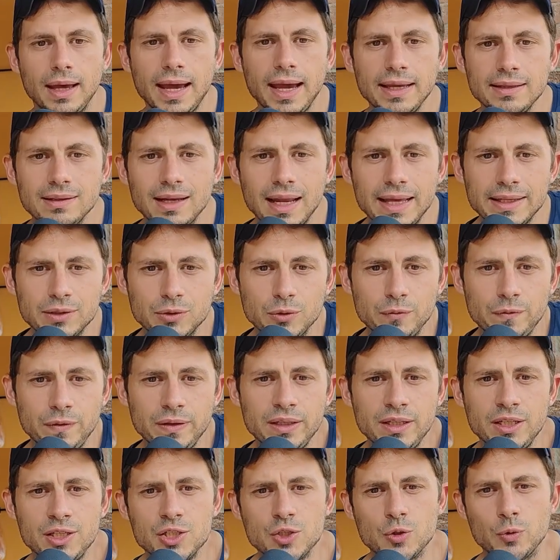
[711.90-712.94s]
I'd like to
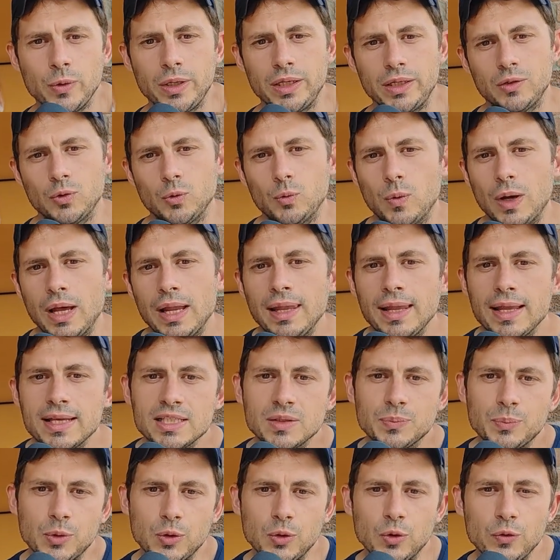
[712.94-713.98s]
finish with one
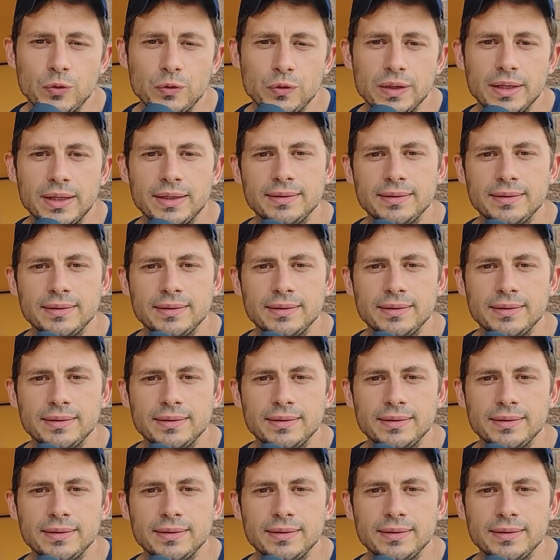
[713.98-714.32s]
last proof